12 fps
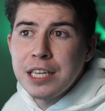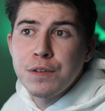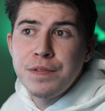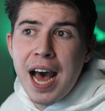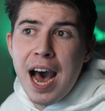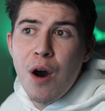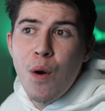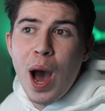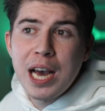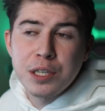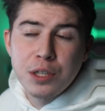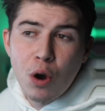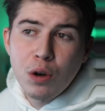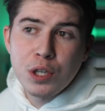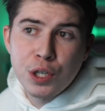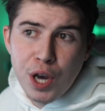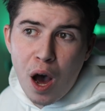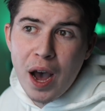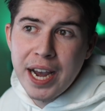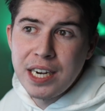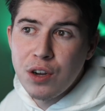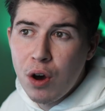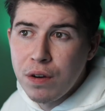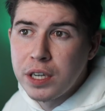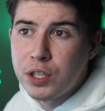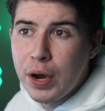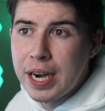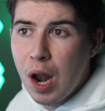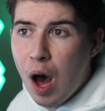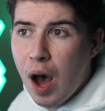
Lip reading: as of now has not signed on the dotted